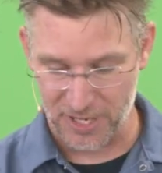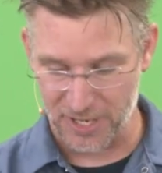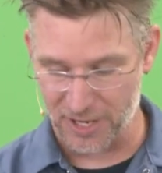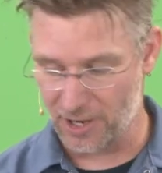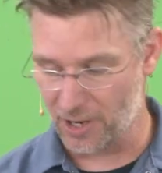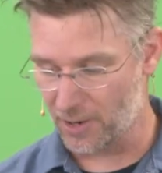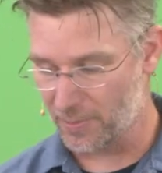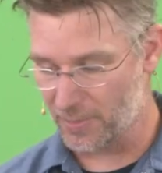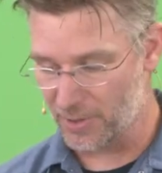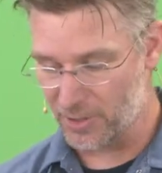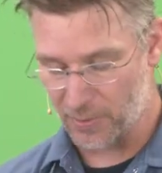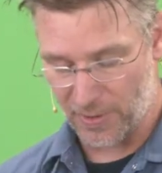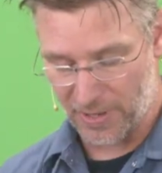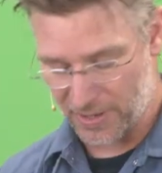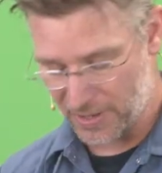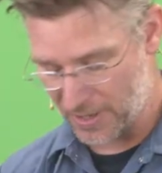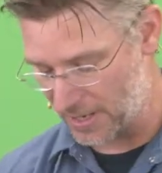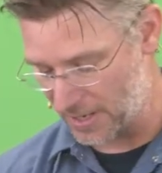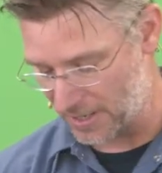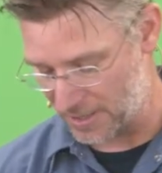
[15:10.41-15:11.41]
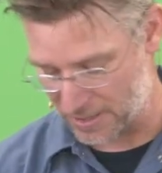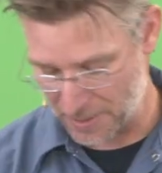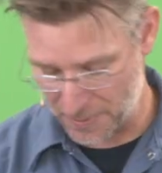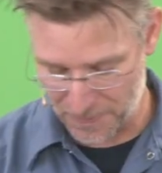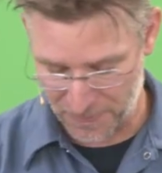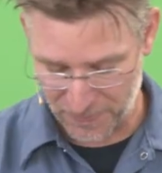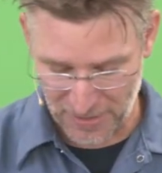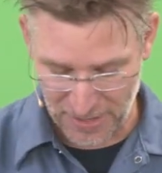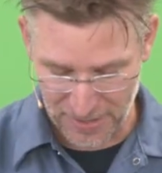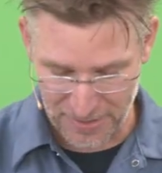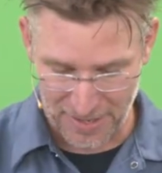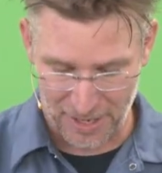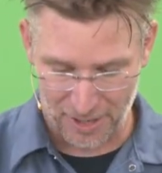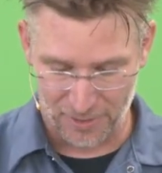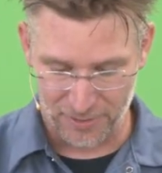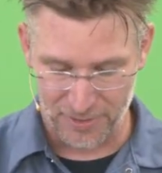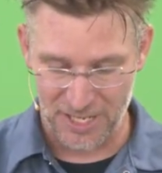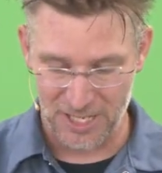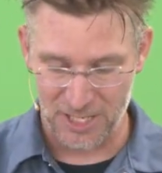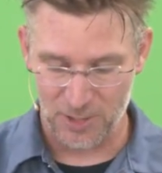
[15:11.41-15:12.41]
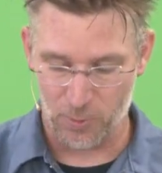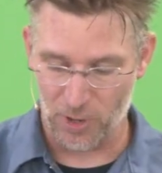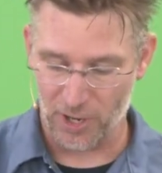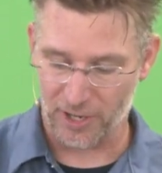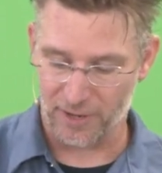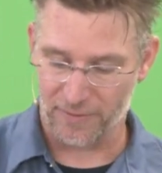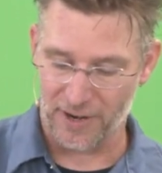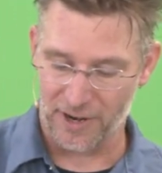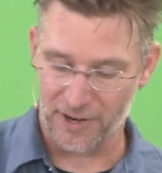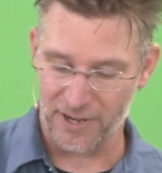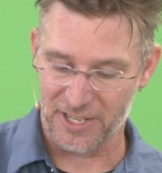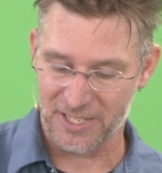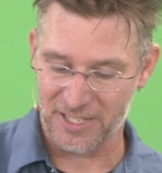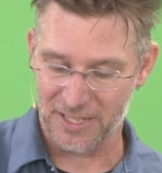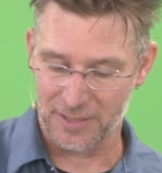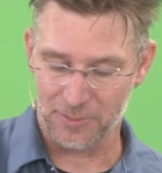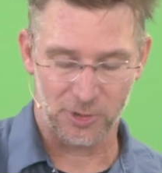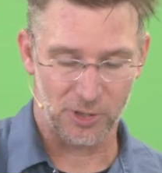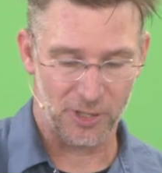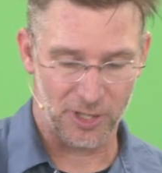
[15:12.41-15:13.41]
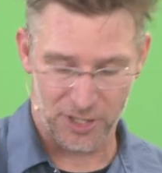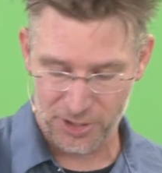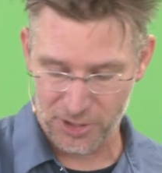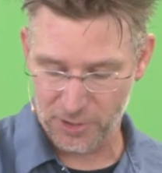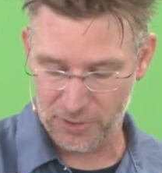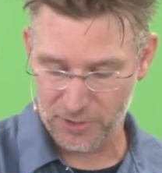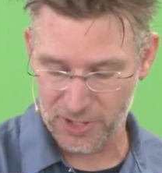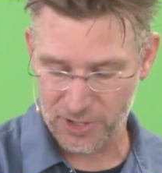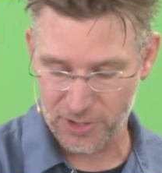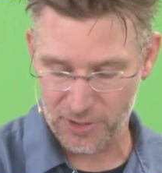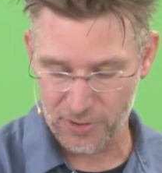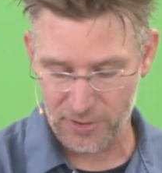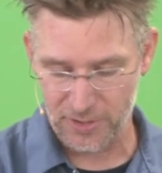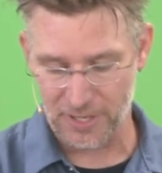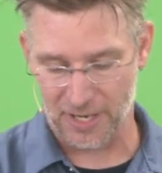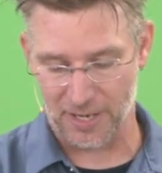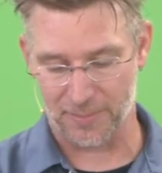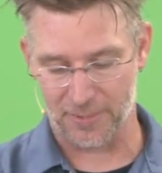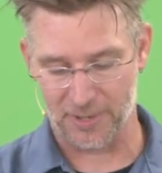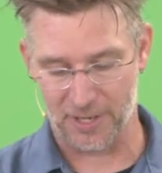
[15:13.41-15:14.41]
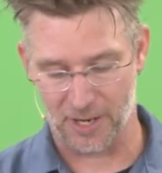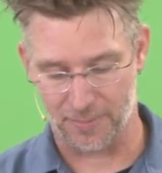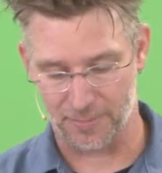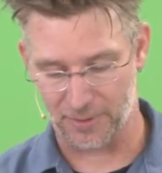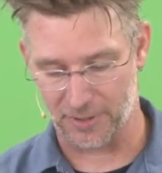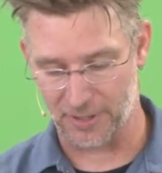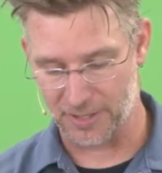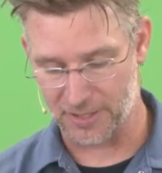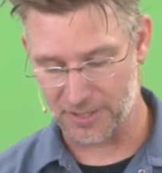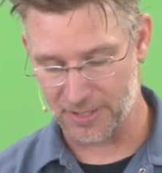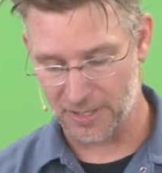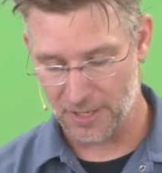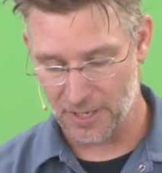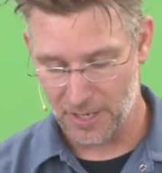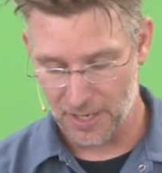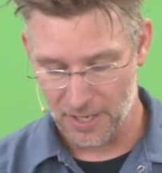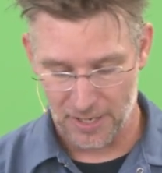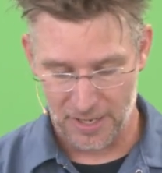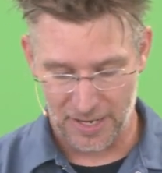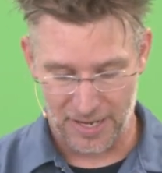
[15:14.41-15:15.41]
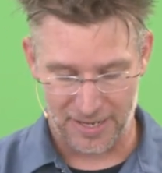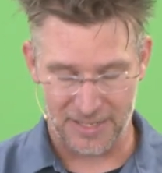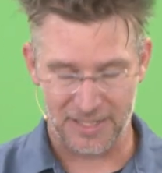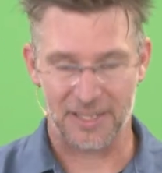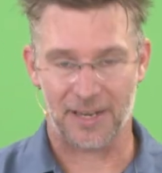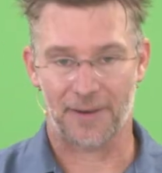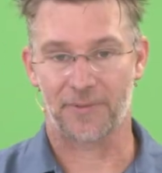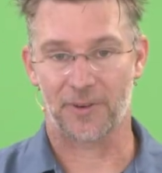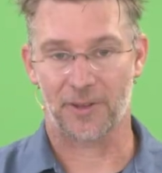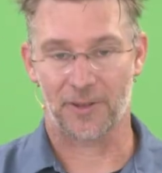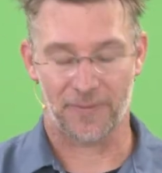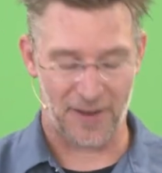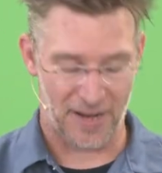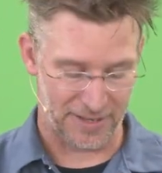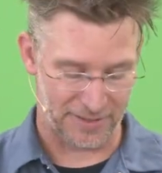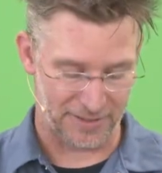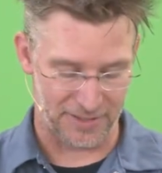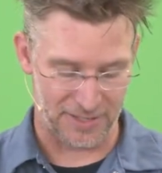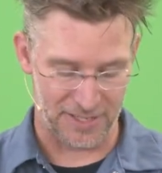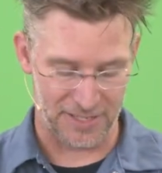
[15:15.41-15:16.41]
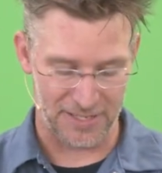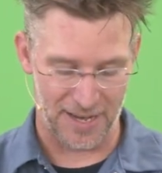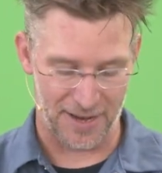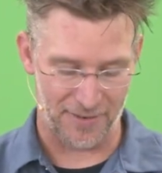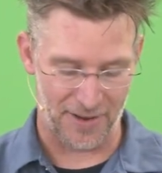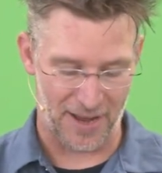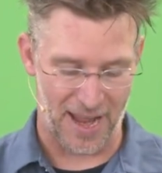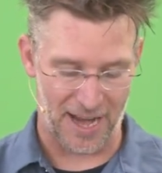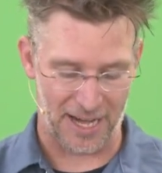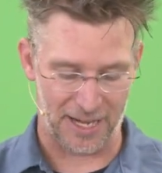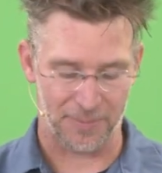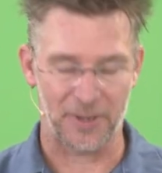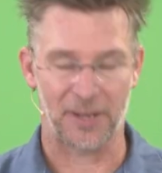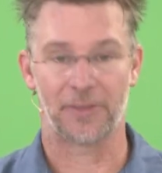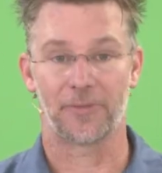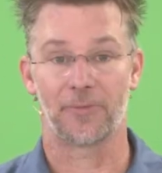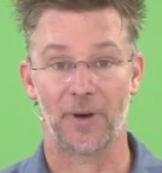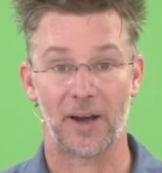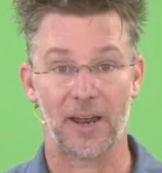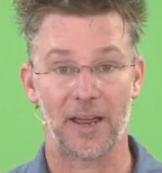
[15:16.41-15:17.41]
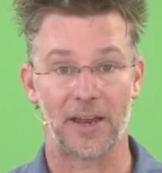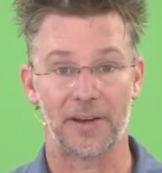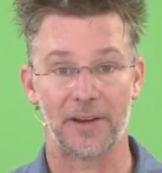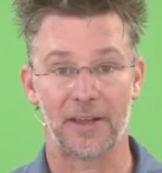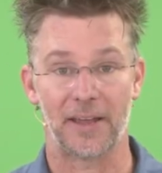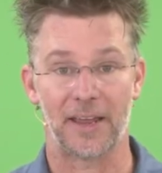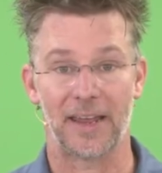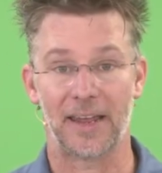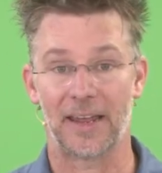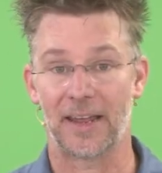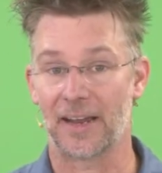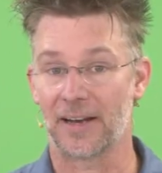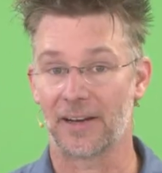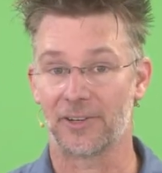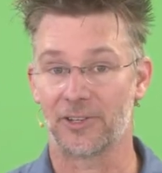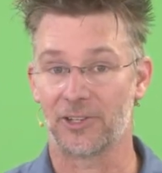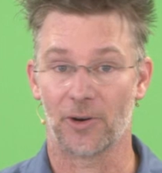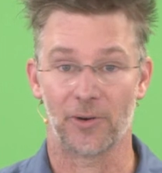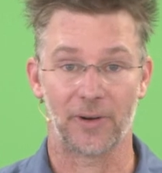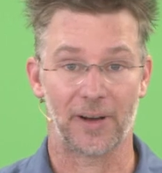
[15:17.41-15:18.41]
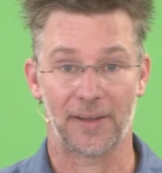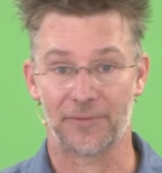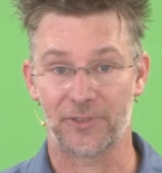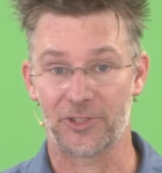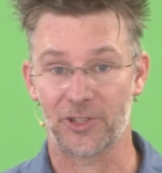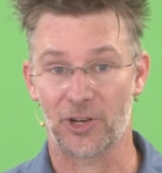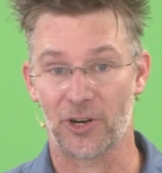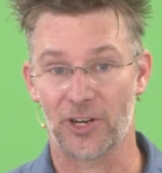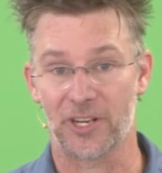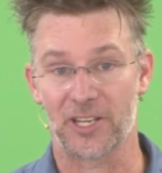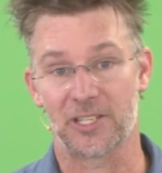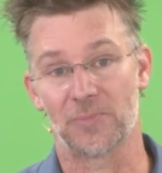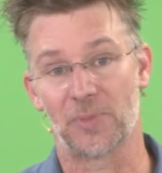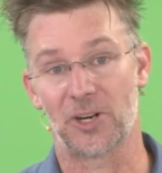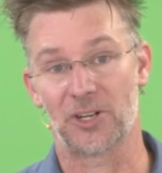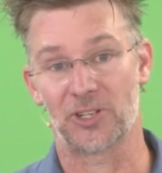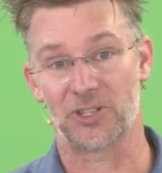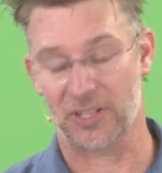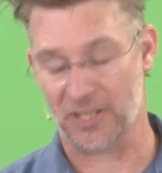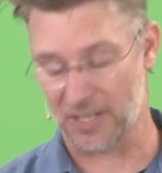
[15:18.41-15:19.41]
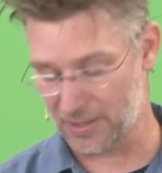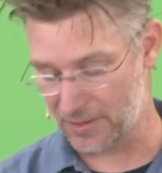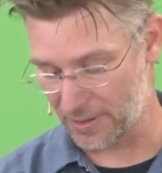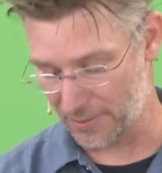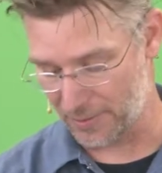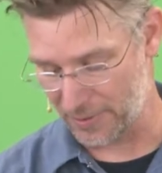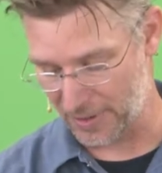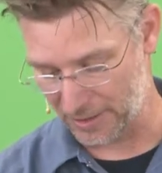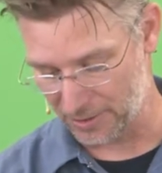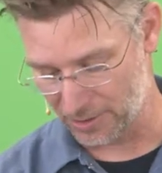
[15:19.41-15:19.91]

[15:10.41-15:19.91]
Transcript: here between these. Now, these work very similar to the screw type couplings, except for the fact that these have an Acme thread, and you don't have to turn it as much to get the thing